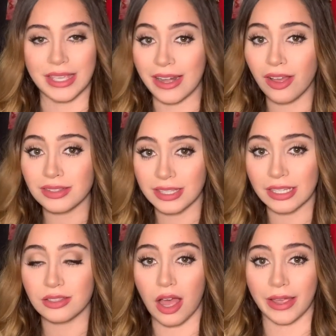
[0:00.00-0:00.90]
get on
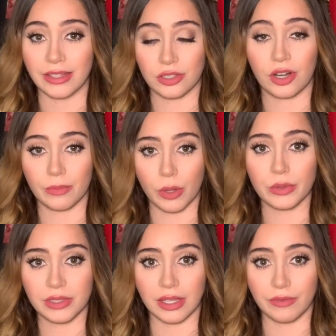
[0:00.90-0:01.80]
TikTok and start
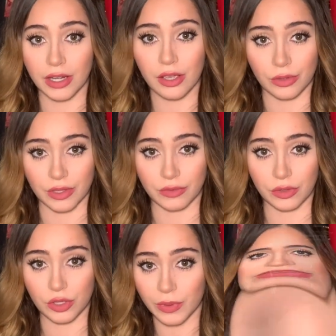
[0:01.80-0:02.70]
posting videos of
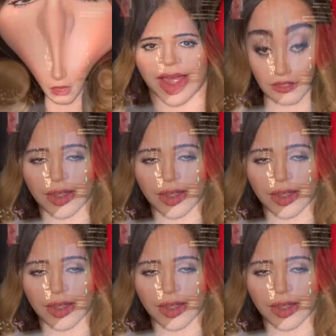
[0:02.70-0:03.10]
you doing that.